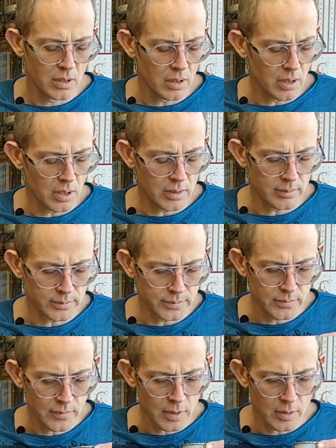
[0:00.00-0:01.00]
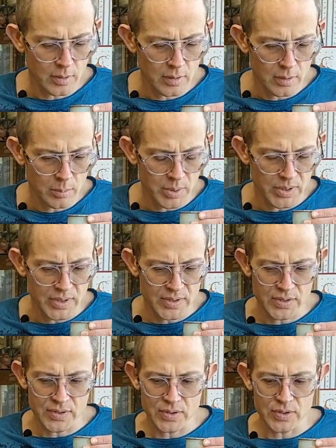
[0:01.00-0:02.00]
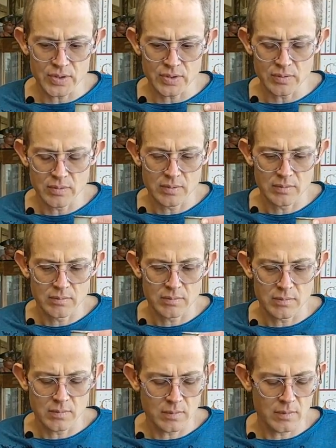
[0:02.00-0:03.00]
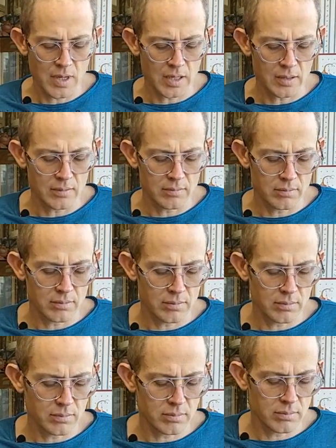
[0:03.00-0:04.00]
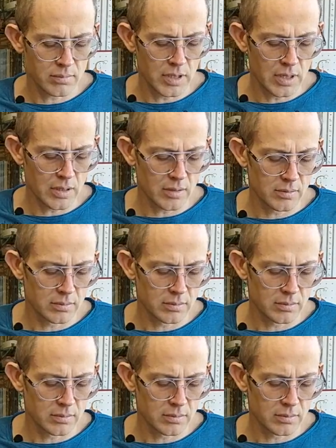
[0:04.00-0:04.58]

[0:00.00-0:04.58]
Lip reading: But this is just like, you know,